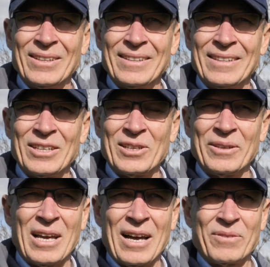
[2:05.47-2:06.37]
initially
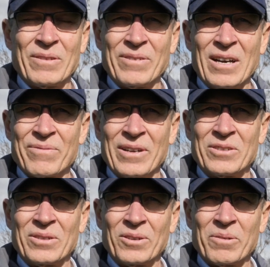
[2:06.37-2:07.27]
after the fire
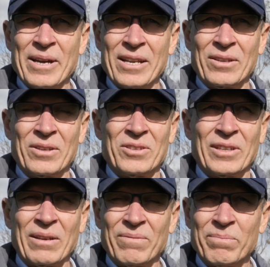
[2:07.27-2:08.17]
front you'd look around and you still
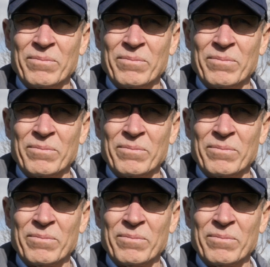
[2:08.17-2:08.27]
had